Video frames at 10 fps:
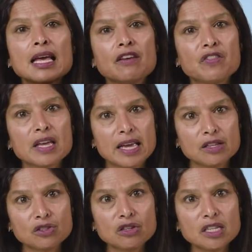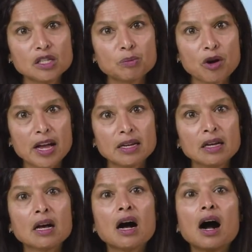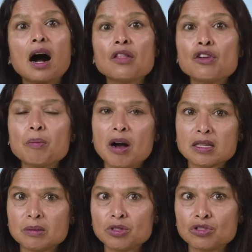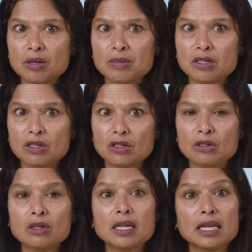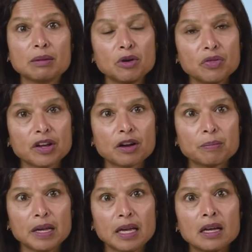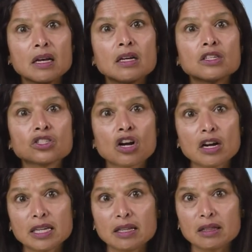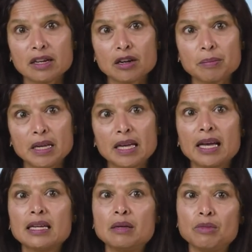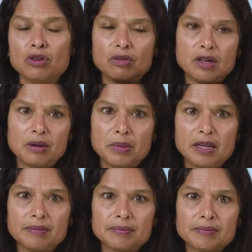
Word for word: If the cancer has spread, other possible treatments include chemotherapy, targeted therapy, and immunotherapy.